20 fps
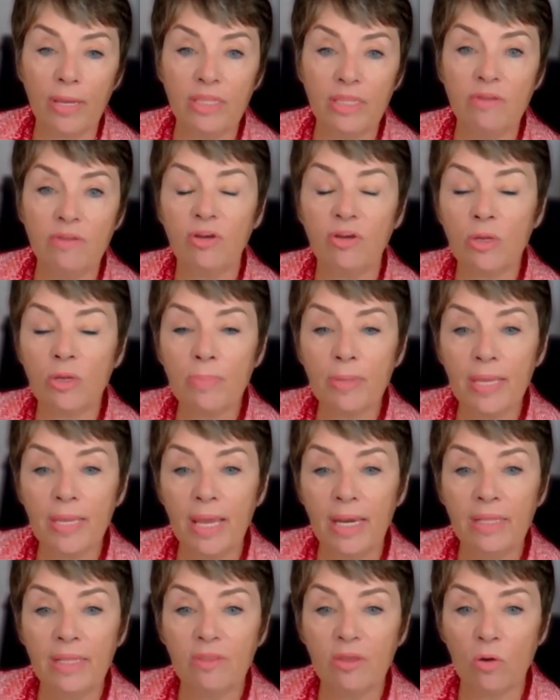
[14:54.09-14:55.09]
In the very
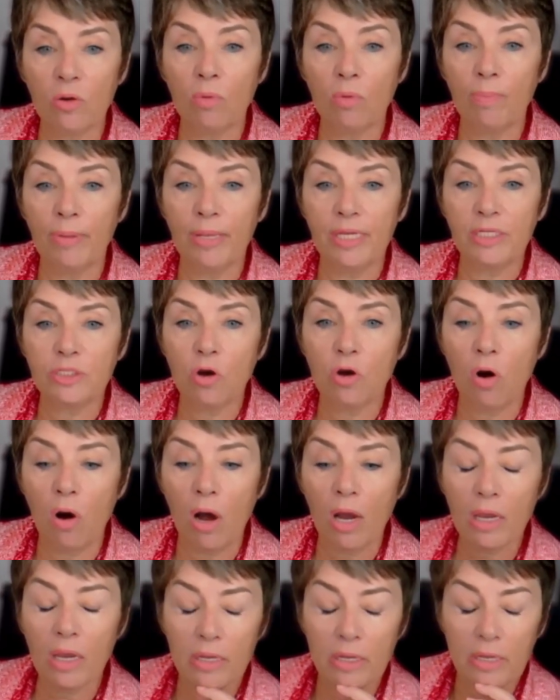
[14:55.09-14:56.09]
beginning, there will be a
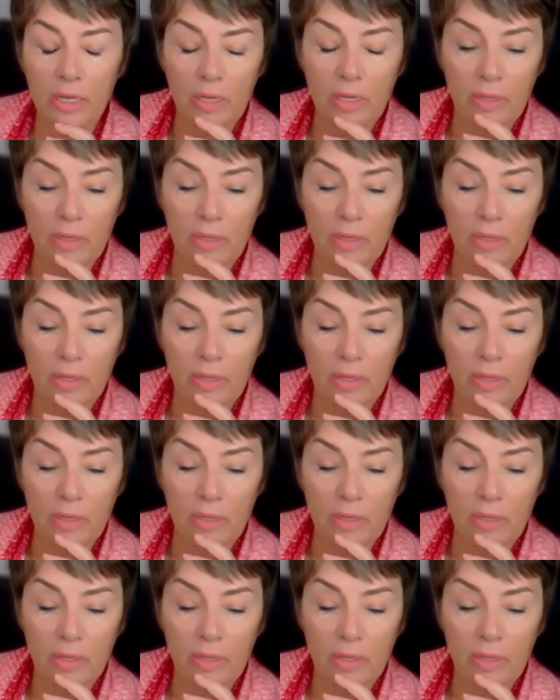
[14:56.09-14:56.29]
talk